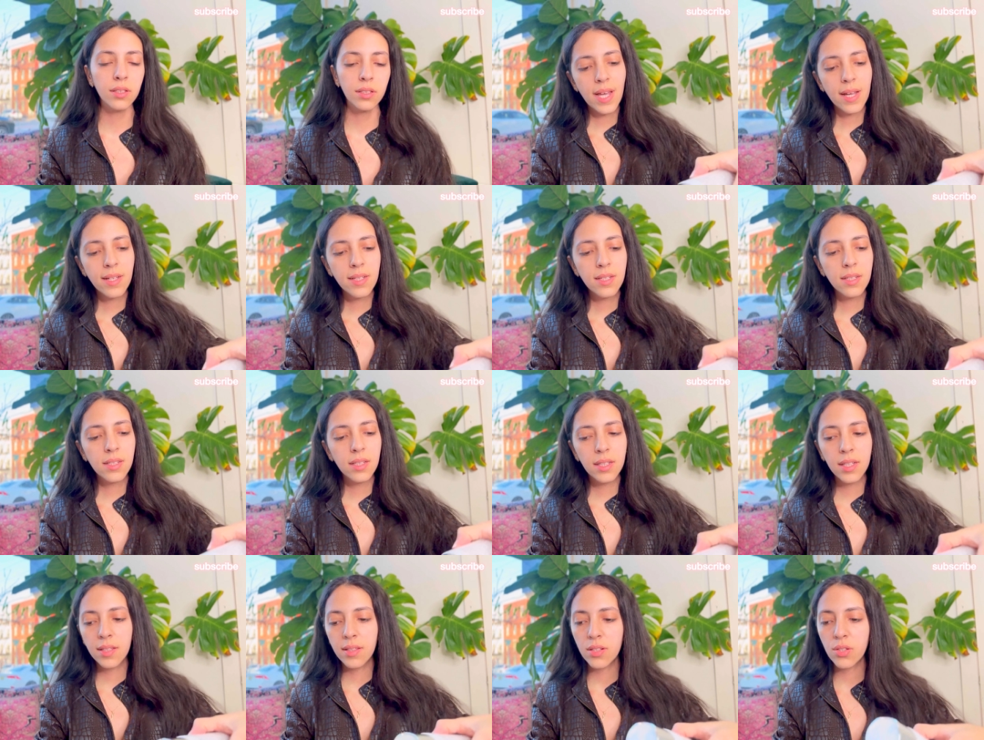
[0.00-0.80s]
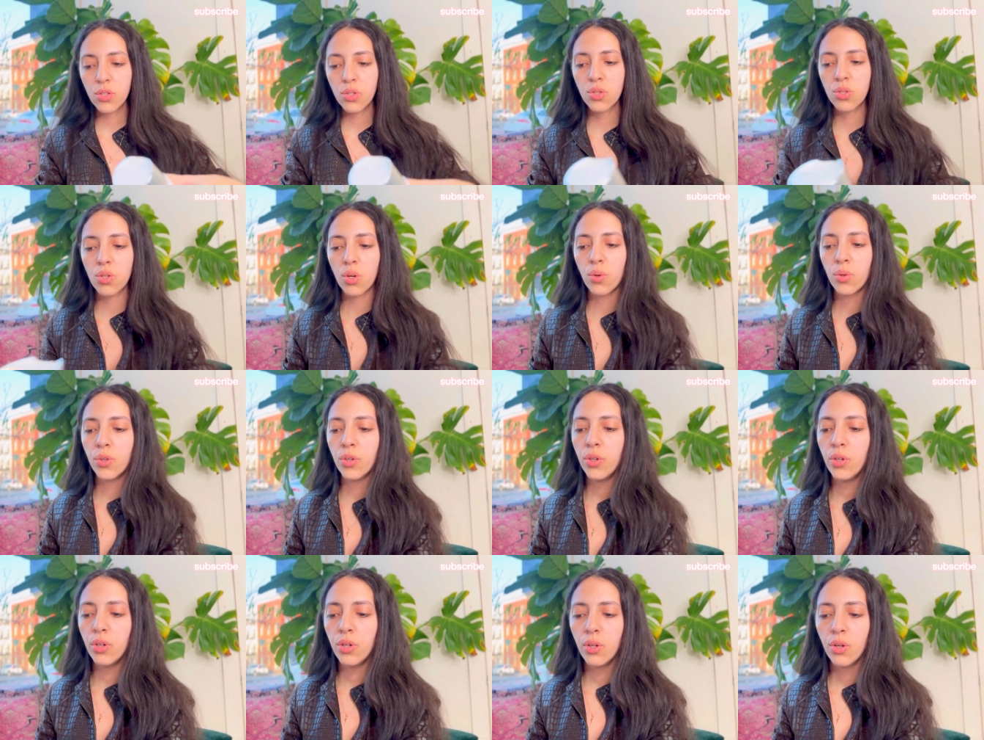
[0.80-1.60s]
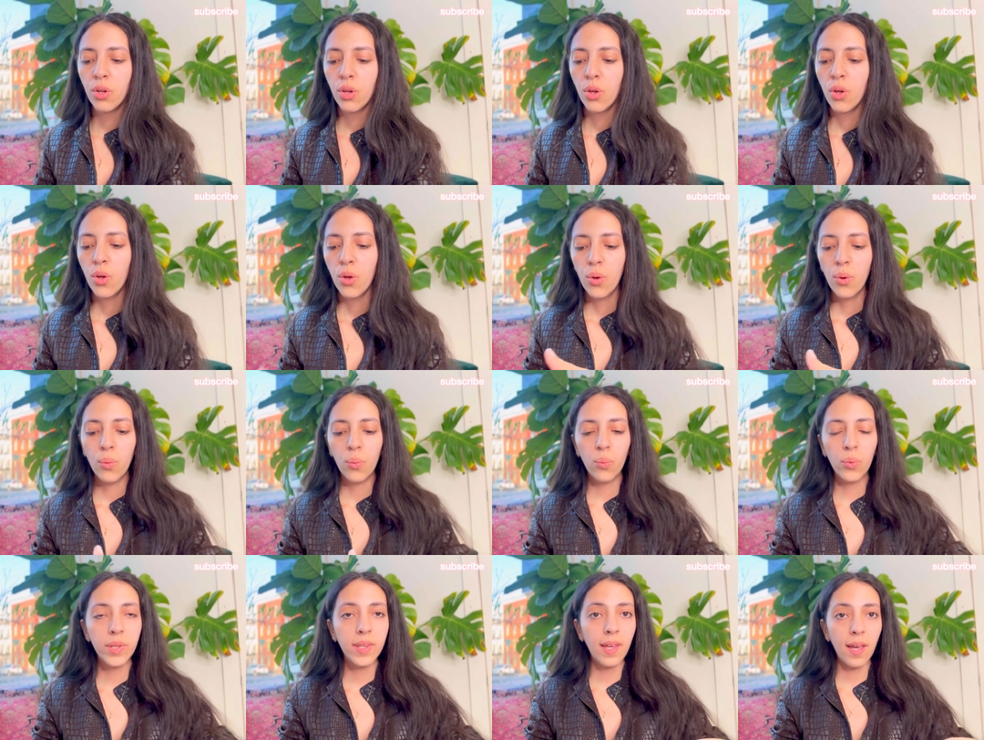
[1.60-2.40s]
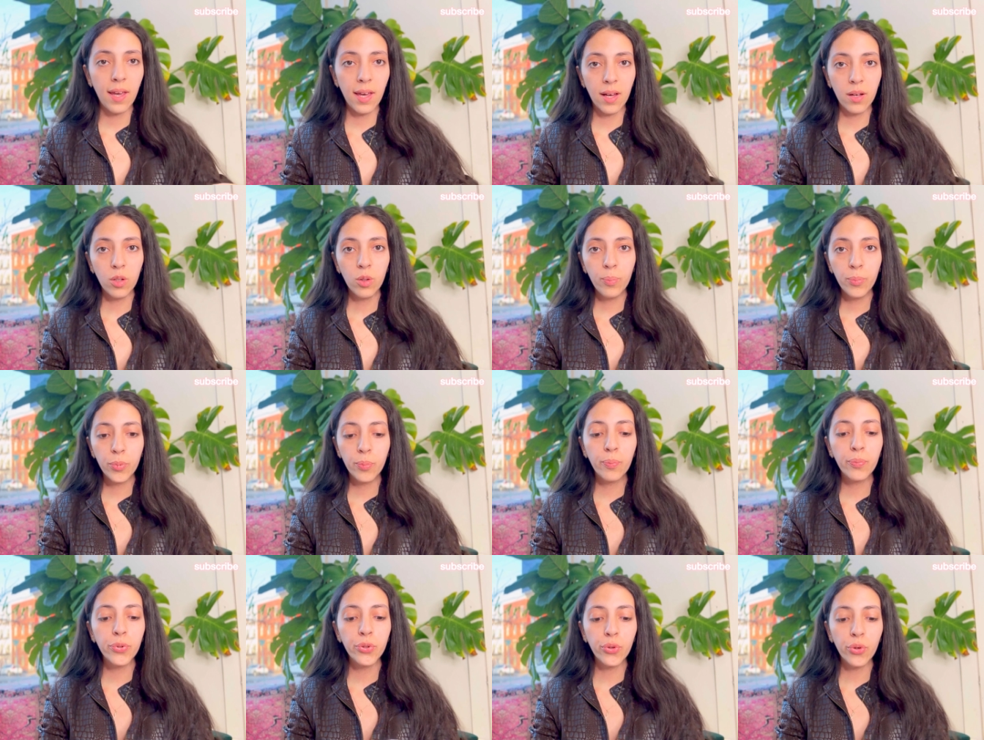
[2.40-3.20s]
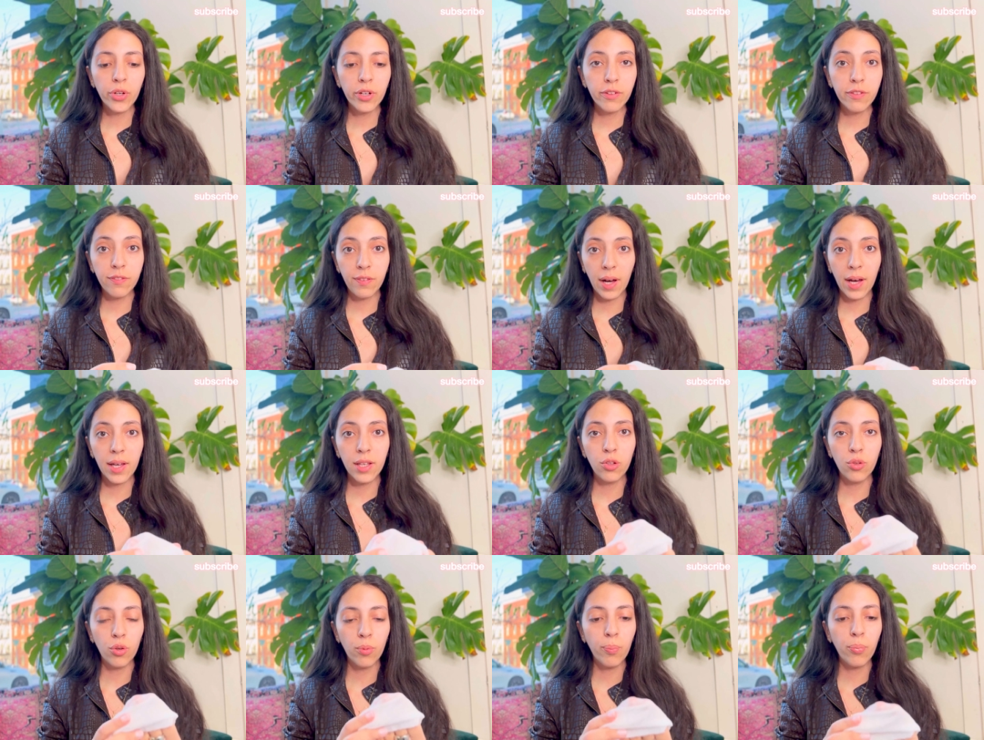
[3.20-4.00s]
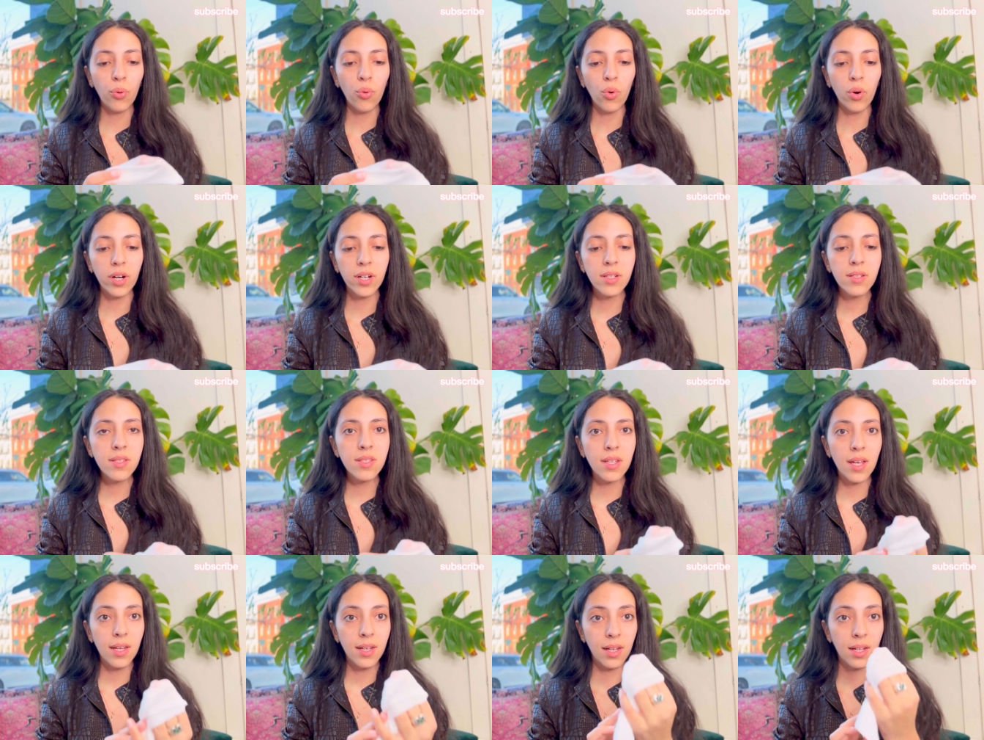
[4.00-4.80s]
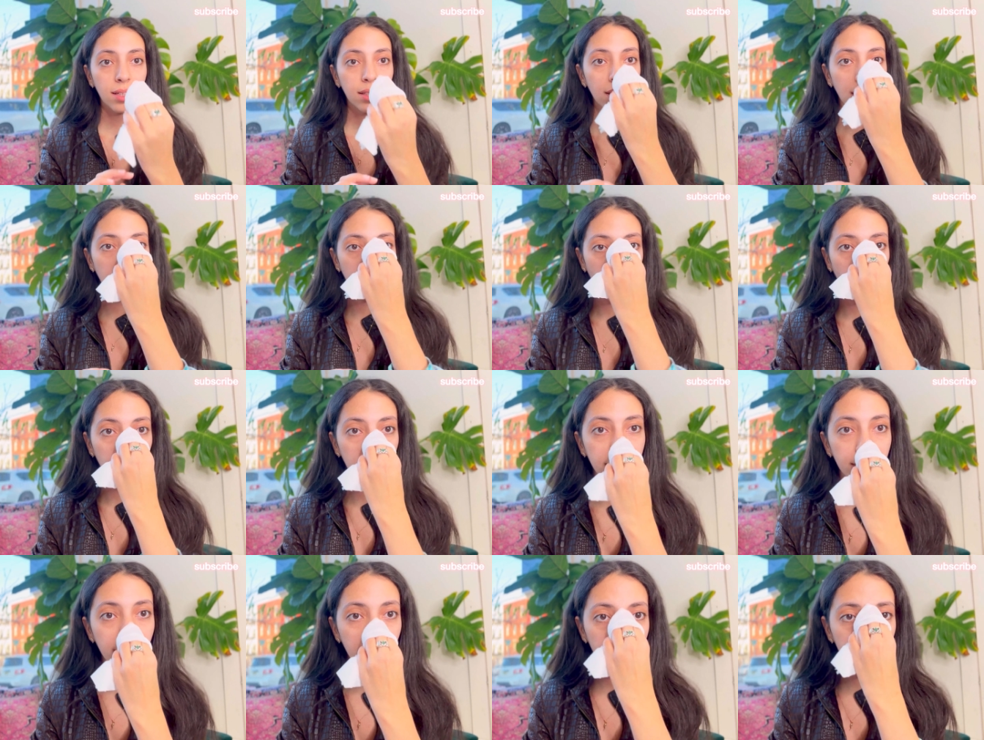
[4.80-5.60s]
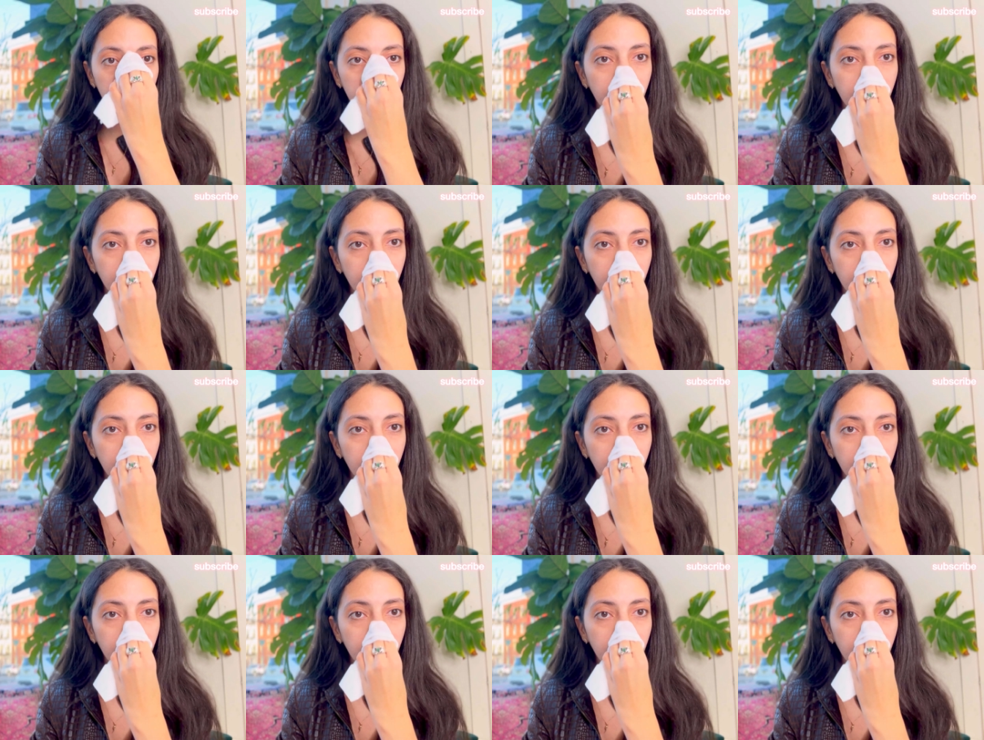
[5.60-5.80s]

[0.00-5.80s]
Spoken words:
Technically, this toner would help purify your pores and unclog them.